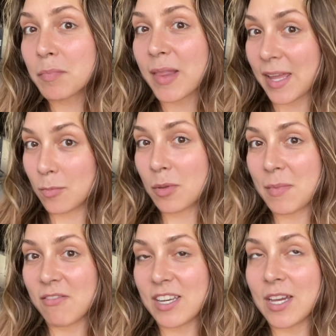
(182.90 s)
plan with
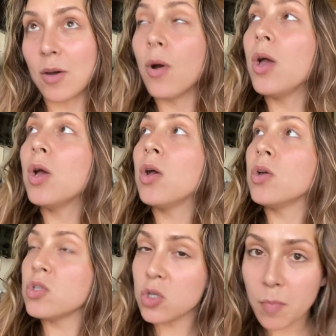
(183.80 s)
me video
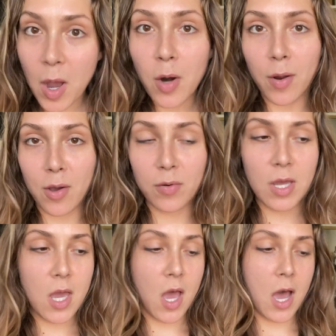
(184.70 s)
tomorrow.
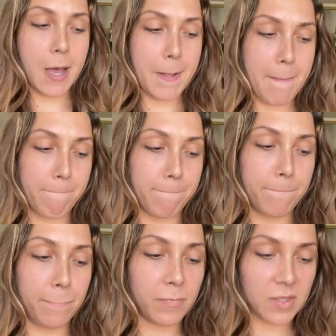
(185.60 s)

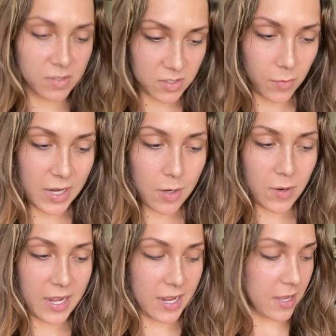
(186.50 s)
So
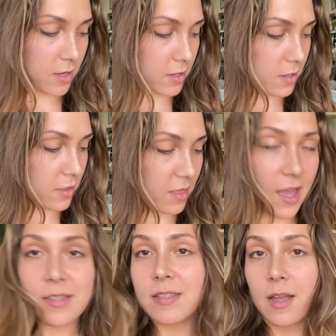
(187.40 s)
anyway,
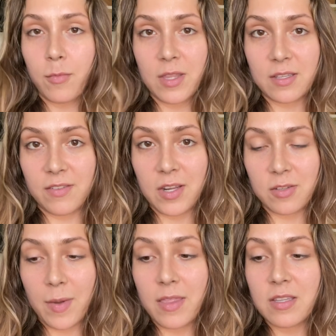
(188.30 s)
that's not what this video is
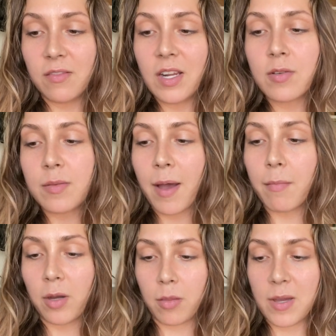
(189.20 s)
about. This video is about
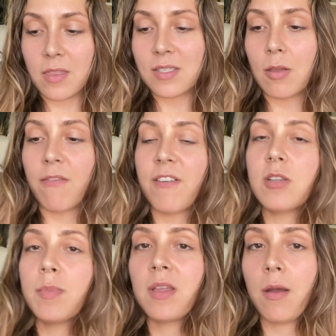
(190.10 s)
book of the month. So the
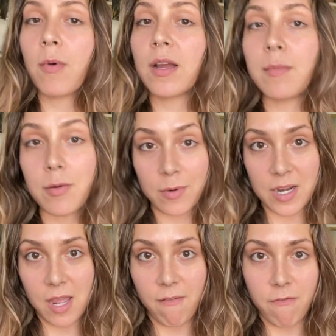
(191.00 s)
first book that we're going to be
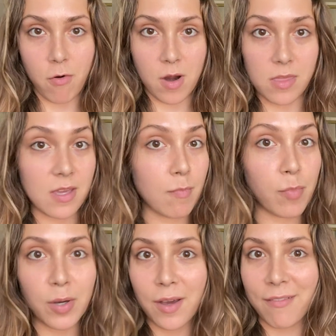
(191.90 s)
reading for the
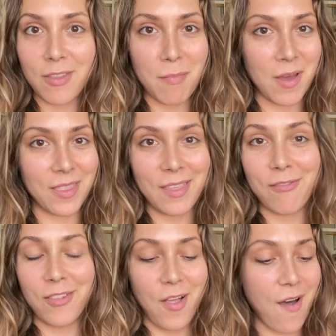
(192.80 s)
book of the month
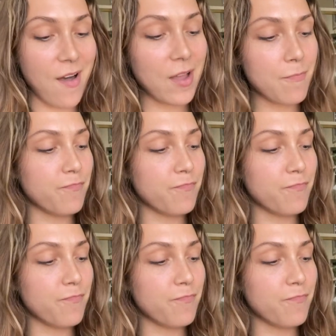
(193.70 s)
vlog